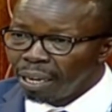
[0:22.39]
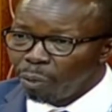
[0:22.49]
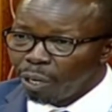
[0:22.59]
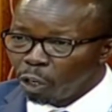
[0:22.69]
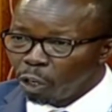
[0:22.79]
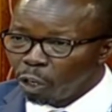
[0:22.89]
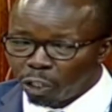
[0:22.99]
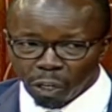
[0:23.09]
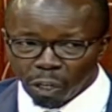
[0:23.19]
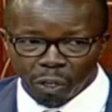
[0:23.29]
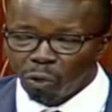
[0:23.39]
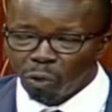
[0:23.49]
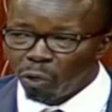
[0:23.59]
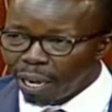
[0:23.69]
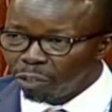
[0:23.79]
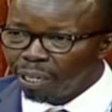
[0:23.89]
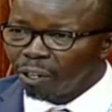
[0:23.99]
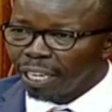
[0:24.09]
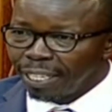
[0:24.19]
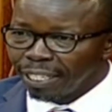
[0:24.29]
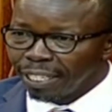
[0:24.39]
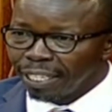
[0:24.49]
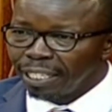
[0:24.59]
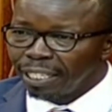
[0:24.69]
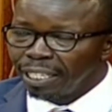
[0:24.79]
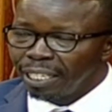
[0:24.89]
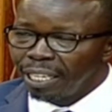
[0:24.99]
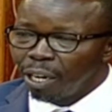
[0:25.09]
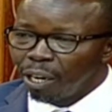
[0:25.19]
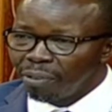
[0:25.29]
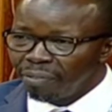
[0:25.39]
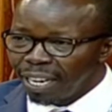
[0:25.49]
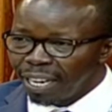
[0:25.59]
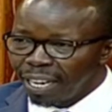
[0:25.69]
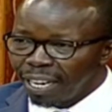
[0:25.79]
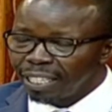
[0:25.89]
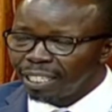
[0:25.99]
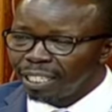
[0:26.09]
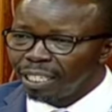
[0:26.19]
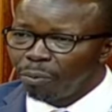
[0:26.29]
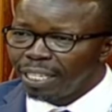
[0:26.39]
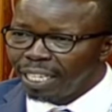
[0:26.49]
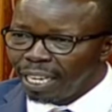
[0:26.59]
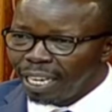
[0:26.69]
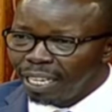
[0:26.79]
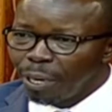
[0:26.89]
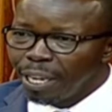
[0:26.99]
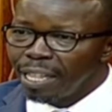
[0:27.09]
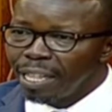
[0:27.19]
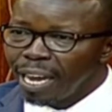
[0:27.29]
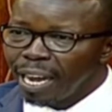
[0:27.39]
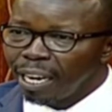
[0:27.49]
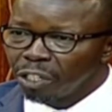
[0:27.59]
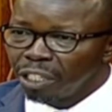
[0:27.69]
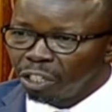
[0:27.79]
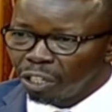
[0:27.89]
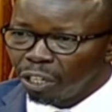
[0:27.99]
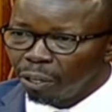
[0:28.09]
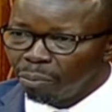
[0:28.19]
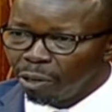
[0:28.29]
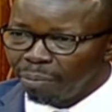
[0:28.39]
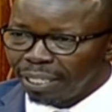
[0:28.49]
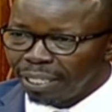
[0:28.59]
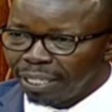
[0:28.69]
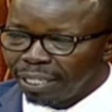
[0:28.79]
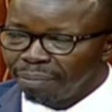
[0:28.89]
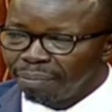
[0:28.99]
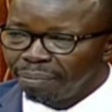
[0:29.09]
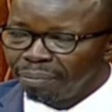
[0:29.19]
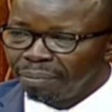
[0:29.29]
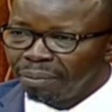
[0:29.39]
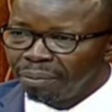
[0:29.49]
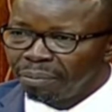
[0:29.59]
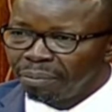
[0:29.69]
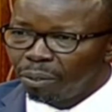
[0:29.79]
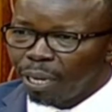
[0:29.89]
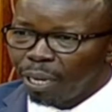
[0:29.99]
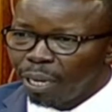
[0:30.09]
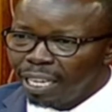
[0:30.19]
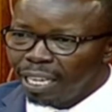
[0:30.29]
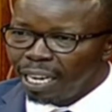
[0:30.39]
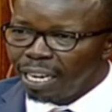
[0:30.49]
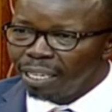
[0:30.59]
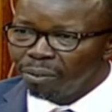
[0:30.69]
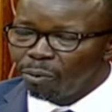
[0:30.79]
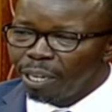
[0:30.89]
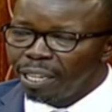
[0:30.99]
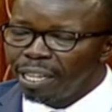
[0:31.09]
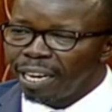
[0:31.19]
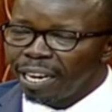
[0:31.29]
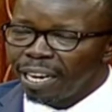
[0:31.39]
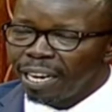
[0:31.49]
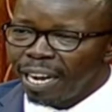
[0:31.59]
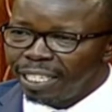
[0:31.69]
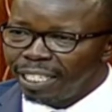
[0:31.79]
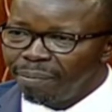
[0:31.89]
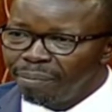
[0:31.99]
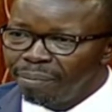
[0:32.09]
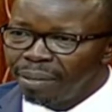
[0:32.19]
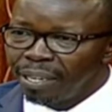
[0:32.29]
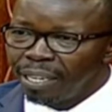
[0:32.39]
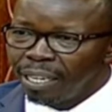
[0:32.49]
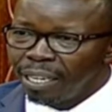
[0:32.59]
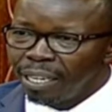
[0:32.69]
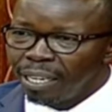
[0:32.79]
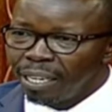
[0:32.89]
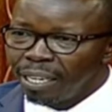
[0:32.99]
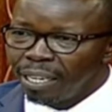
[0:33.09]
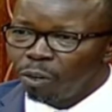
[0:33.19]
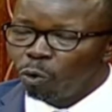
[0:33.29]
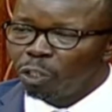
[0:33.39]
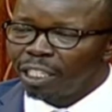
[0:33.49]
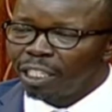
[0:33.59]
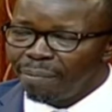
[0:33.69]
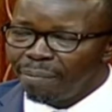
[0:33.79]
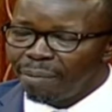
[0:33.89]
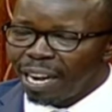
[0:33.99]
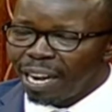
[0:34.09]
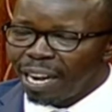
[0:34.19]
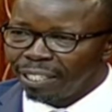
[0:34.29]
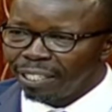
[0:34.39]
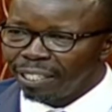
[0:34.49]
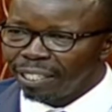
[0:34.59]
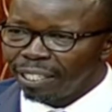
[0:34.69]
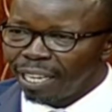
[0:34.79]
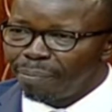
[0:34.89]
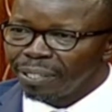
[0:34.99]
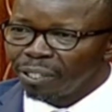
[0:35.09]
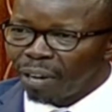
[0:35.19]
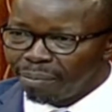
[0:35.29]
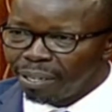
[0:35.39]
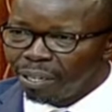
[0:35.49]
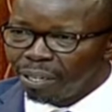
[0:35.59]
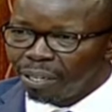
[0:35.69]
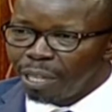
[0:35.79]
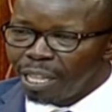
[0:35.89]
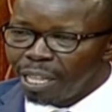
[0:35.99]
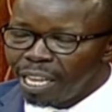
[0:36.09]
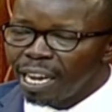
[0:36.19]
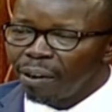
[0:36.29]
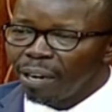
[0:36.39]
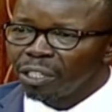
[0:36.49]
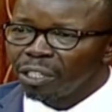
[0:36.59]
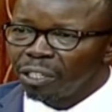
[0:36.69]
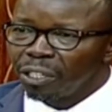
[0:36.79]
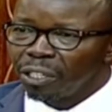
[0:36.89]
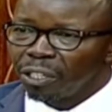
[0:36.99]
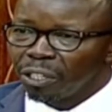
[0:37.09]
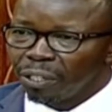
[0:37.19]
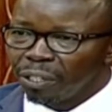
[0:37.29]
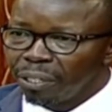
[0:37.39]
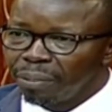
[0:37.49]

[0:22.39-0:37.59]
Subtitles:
we also would want to be cognizant of the fact that we are dealing with a constitutional moment. We are dealing with an item whose timelines are prescribed within our constitution.